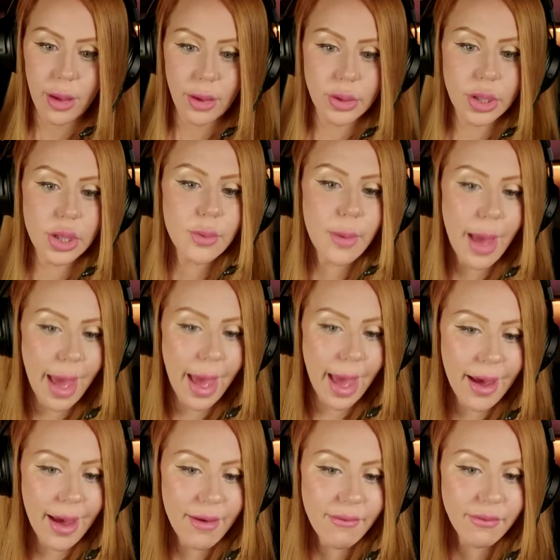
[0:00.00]
Do you
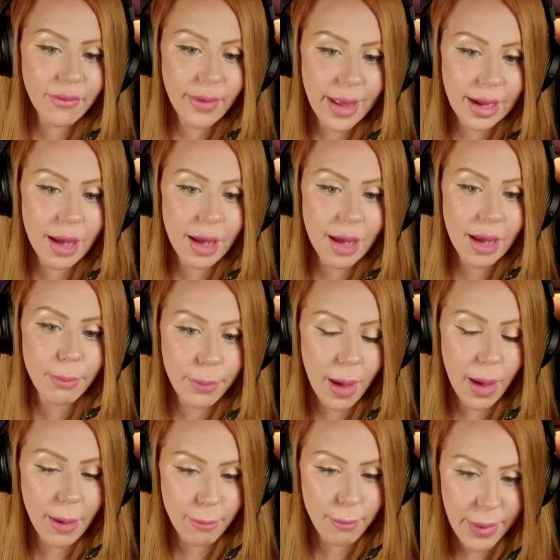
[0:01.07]
have like a
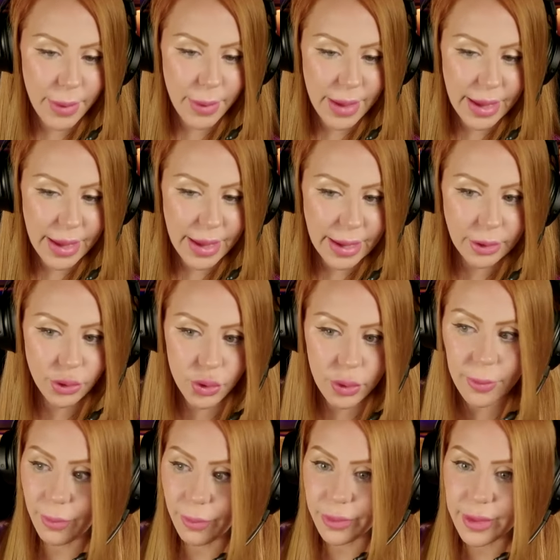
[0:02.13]
picture
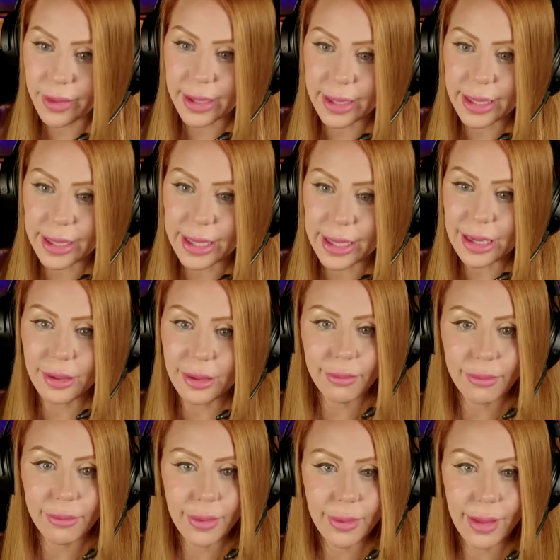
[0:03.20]
that he
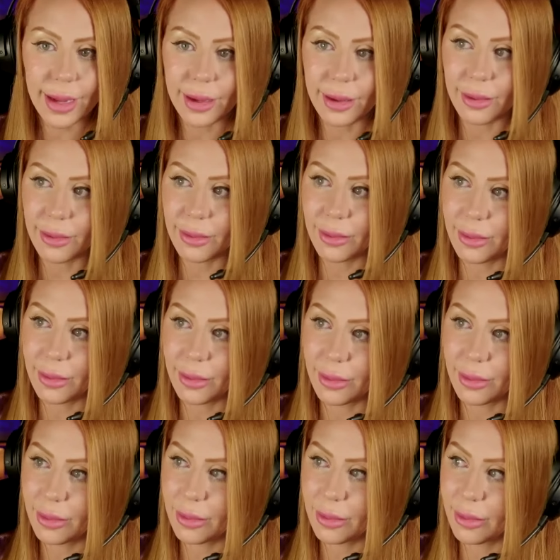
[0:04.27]
like
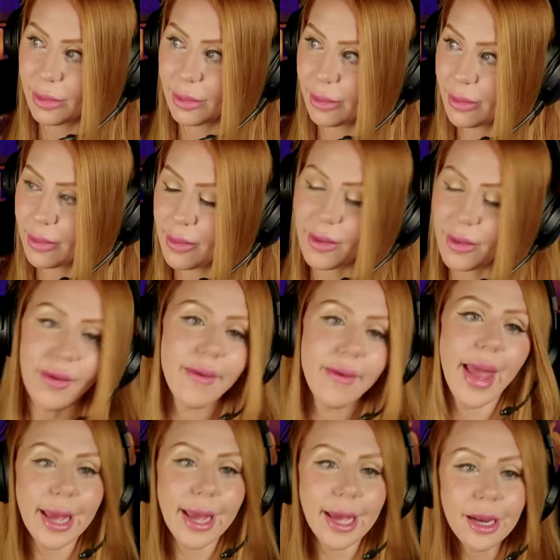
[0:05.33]

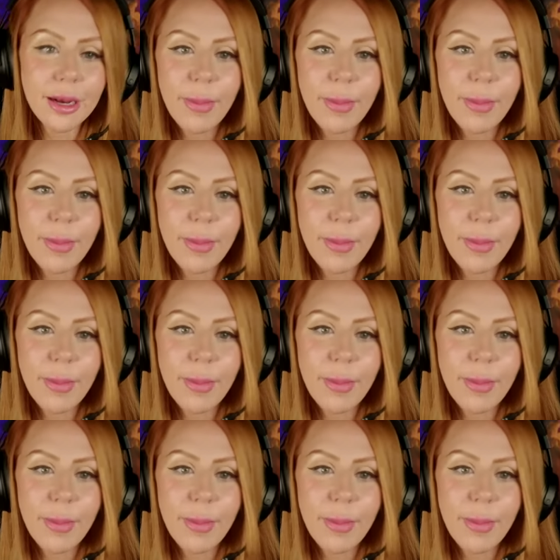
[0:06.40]
hand